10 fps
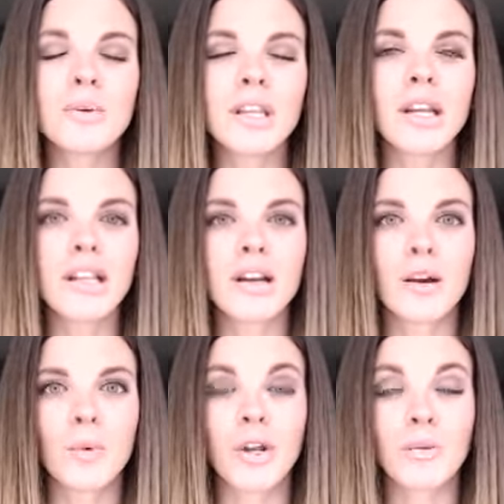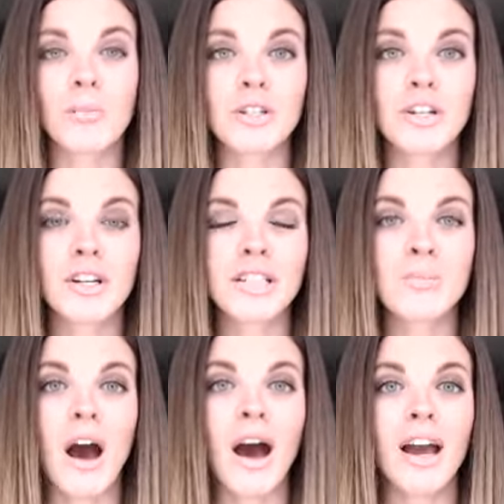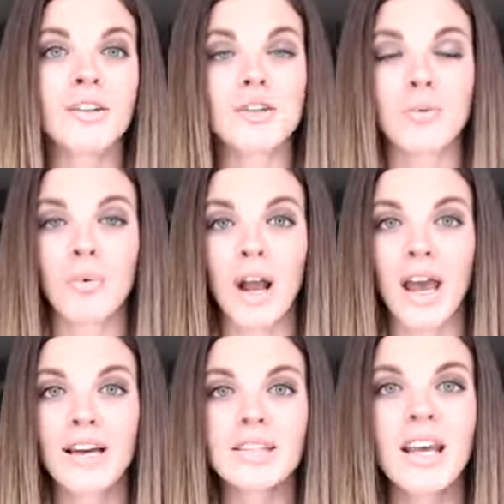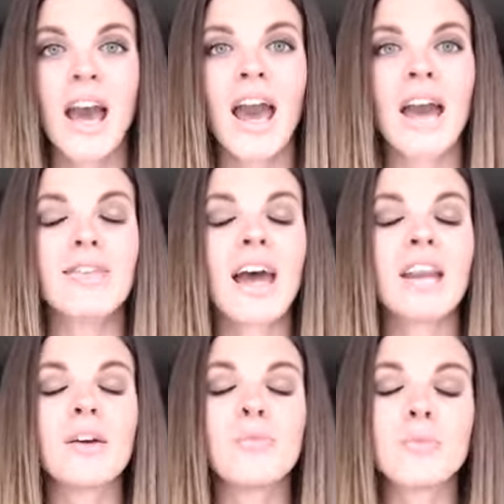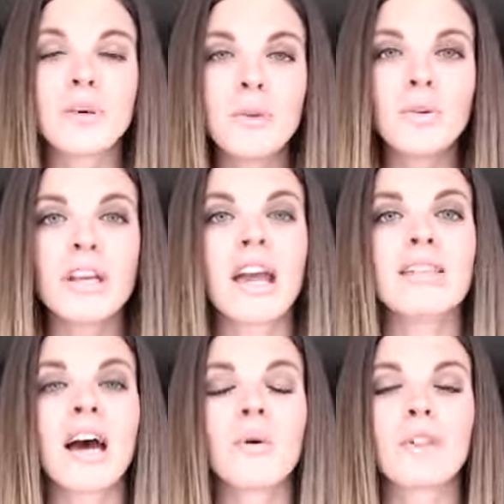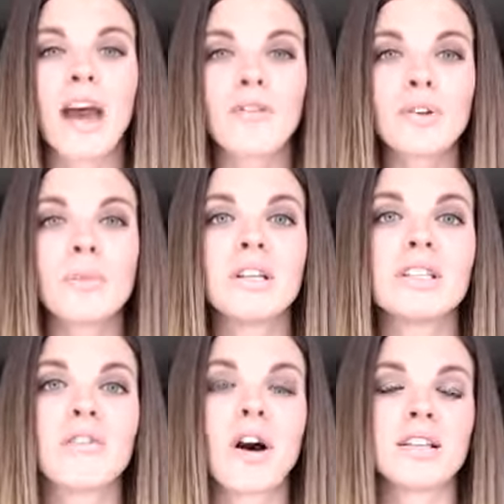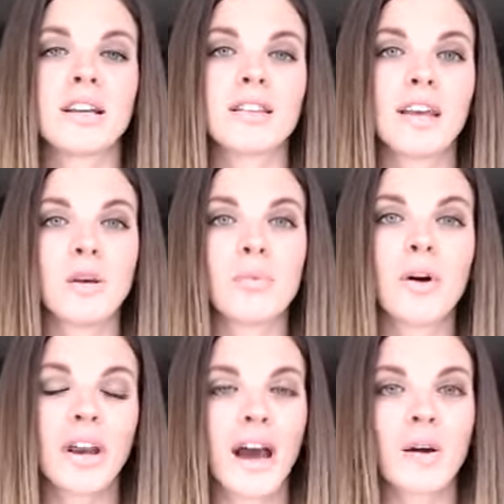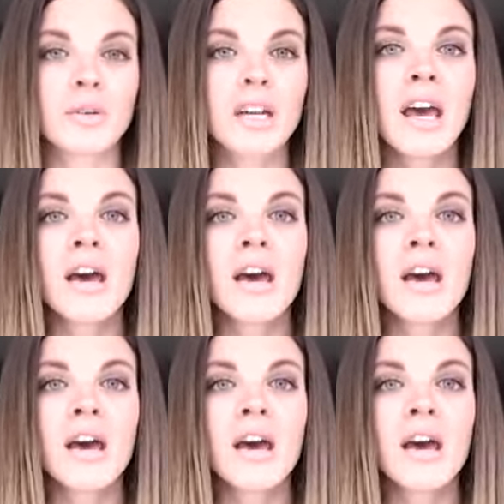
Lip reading: really clear on what your mission is behind your brand and then communicate that with every piece of content that you put out.